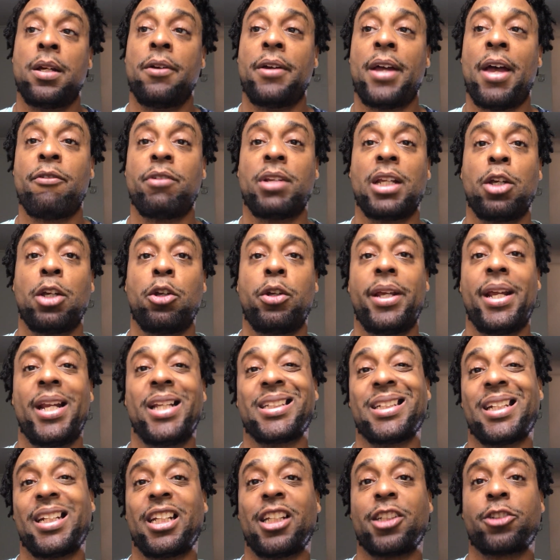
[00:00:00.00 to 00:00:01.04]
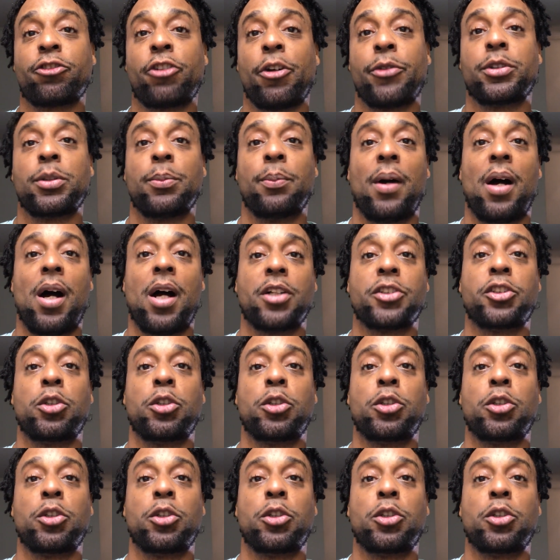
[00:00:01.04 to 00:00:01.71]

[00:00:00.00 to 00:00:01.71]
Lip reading: Everything you need is in the description box.